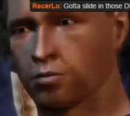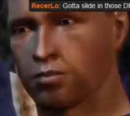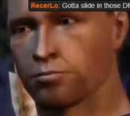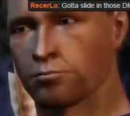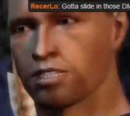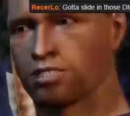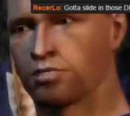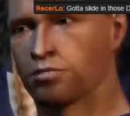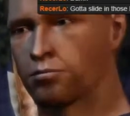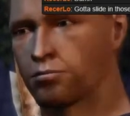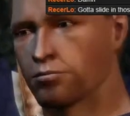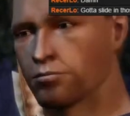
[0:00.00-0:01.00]
Probably.
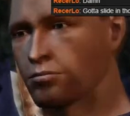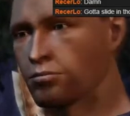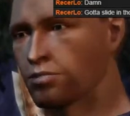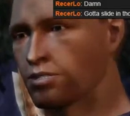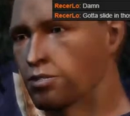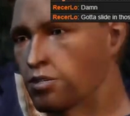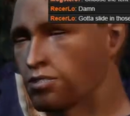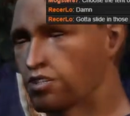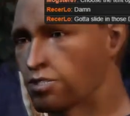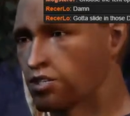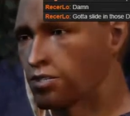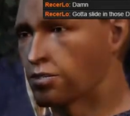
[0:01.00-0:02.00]
It was just